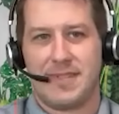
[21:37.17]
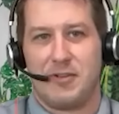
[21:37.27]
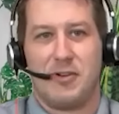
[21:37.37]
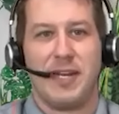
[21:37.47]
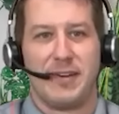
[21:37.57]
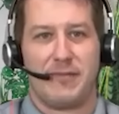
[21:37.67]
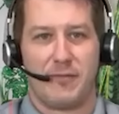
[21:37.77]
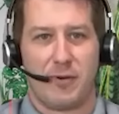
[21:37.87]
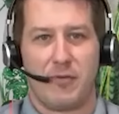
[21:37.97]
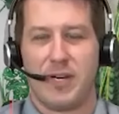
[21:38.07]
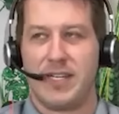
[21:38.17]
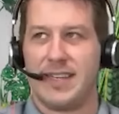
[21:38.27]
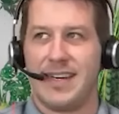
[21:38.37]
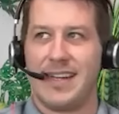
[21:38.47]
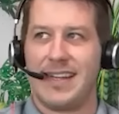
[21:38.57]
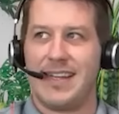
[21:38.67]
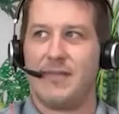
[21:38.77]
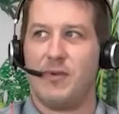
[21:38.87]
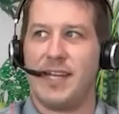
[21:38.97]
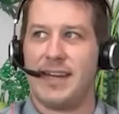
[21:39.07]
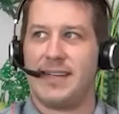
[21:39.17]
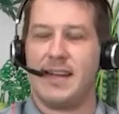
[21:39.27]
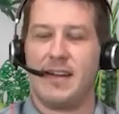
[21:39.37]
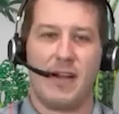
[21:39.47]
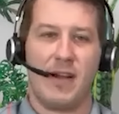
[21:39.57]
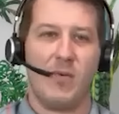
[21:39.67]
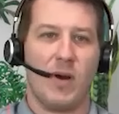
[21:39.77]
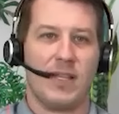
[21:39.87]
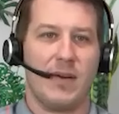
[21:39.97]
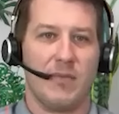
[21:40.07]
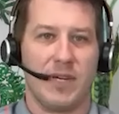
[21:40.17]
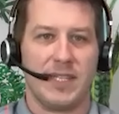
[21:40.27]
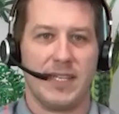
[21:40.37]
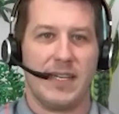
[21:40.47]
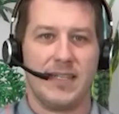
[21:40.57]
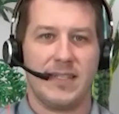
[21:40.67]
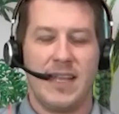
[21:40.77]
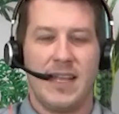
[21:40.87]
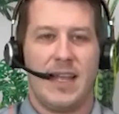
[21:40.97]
they're doing it for a reason. And I think if we can identify what that reason is,